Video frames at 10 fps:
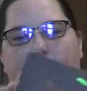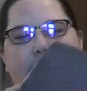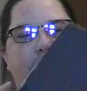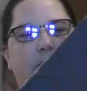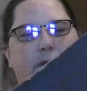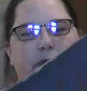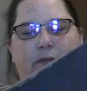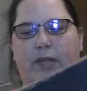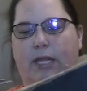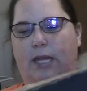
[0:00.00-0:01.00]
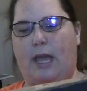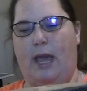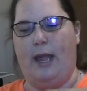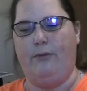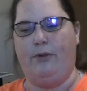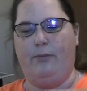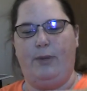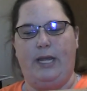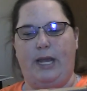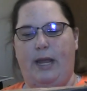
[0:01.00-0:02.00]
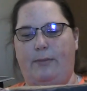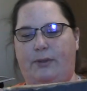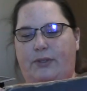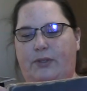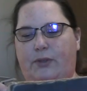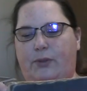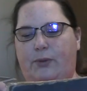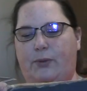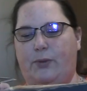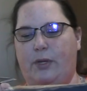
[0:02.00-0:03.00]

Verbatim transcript: I don't even think I will be able to